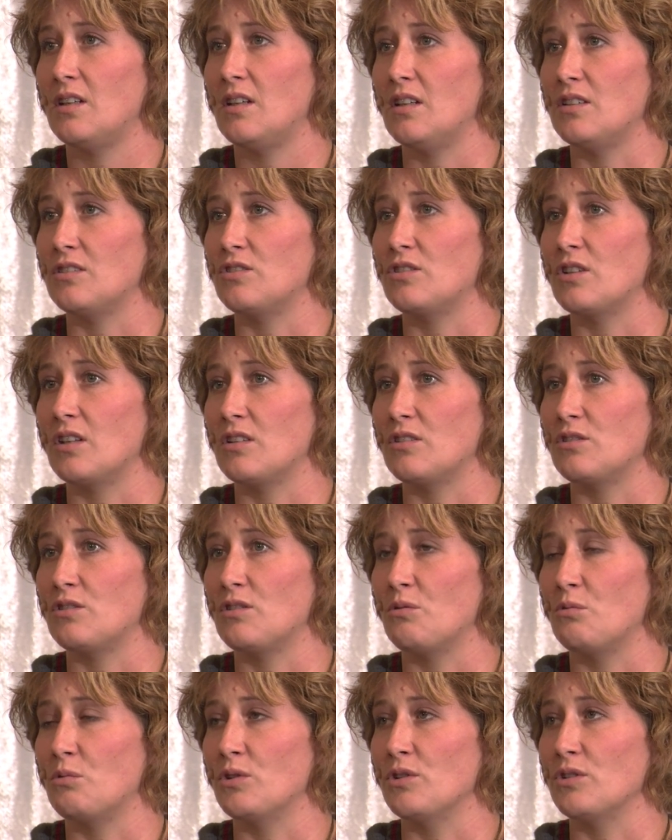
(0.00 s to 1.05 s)
and change
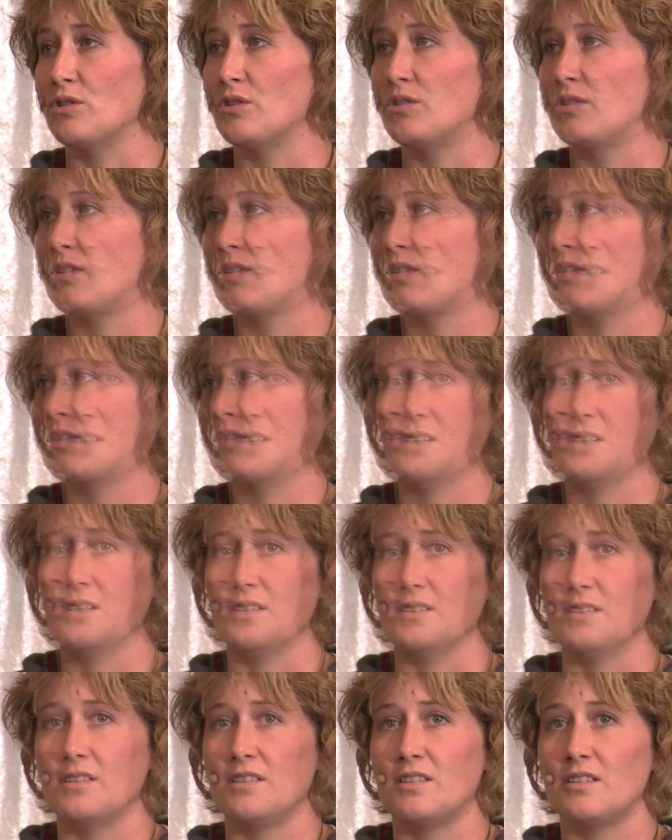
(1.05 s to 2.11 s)
the world.
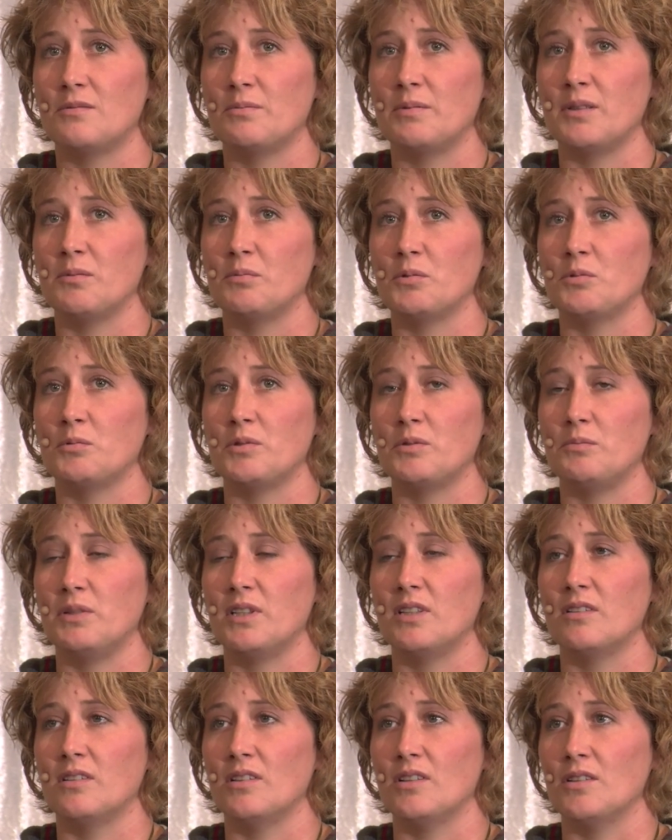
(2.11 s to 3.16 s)
And these people would
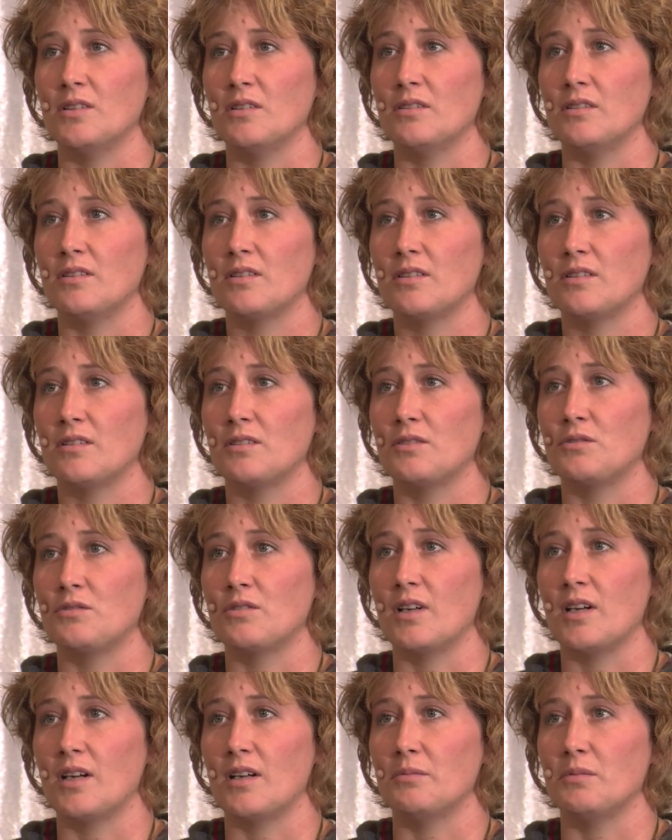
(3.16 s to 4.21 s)
be called the
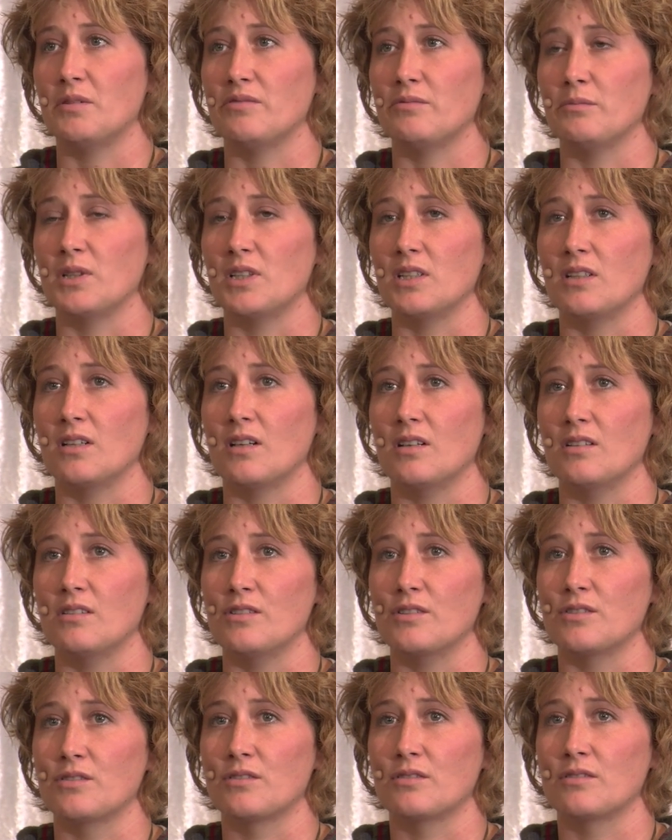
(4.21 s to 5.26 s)
tribe of many
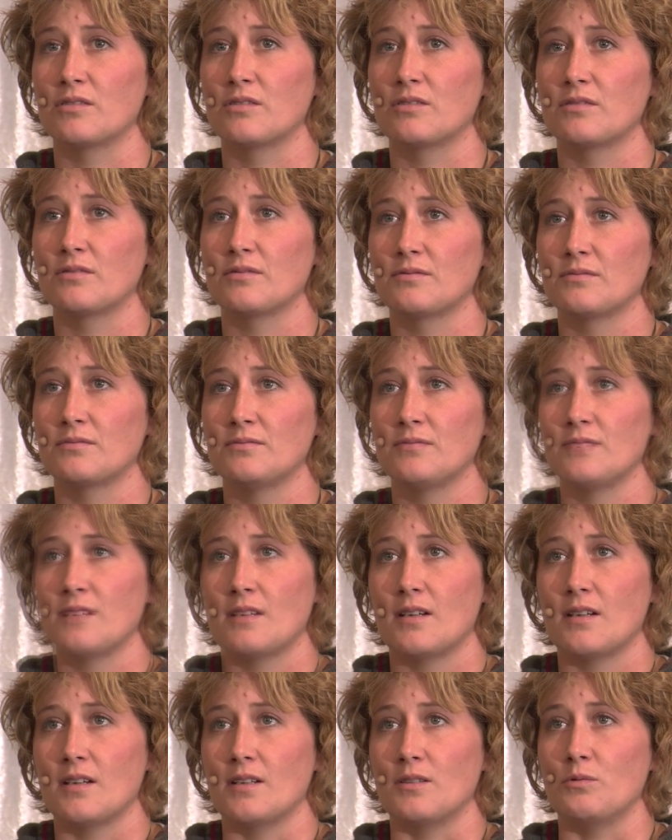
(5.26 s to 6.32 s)
colors.
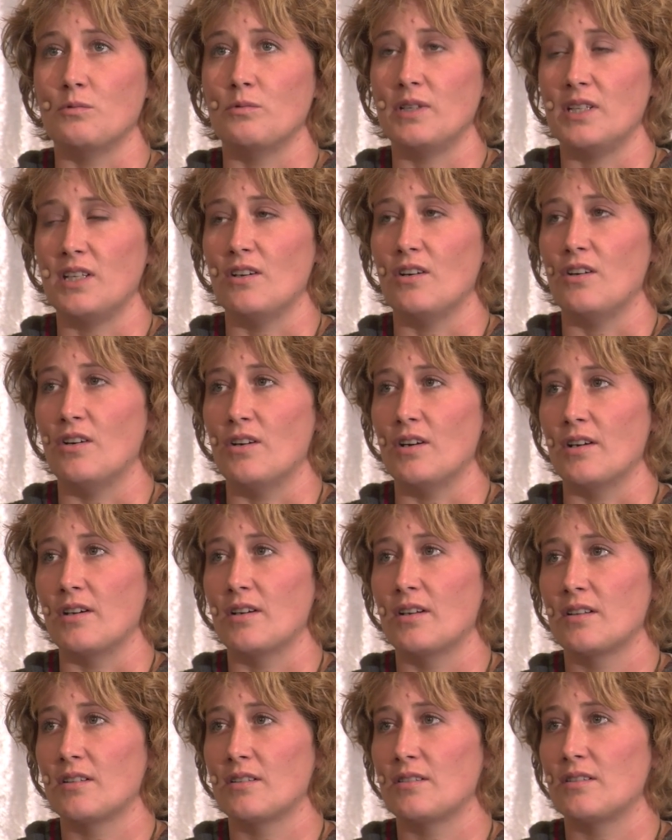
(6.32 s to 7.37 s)
And we
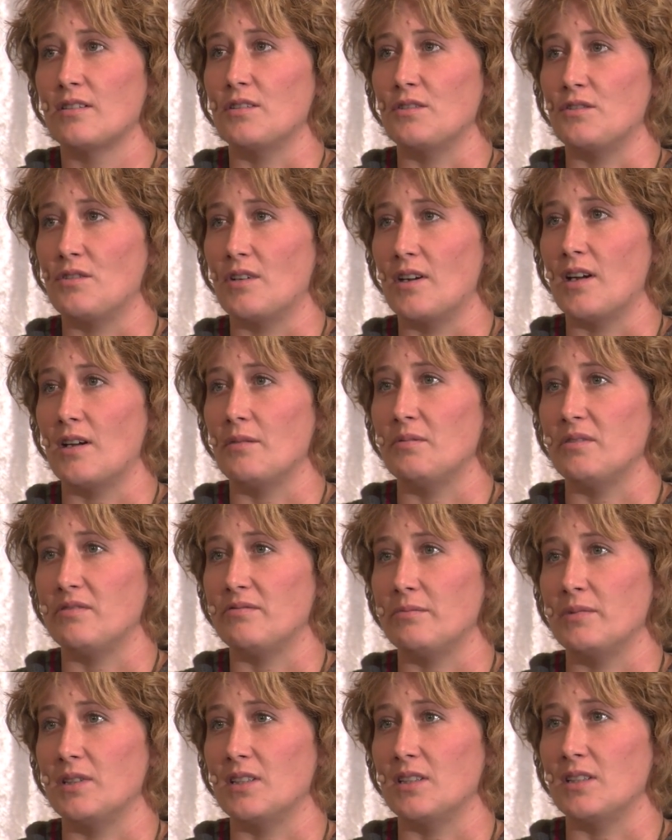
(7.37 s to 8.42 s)
are the tribe
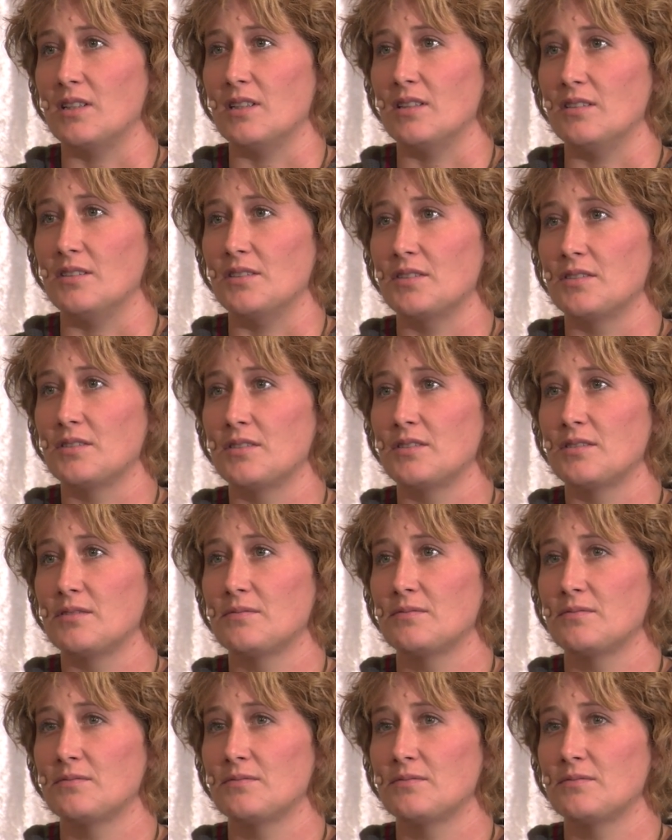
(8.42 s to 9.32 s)
of many colors.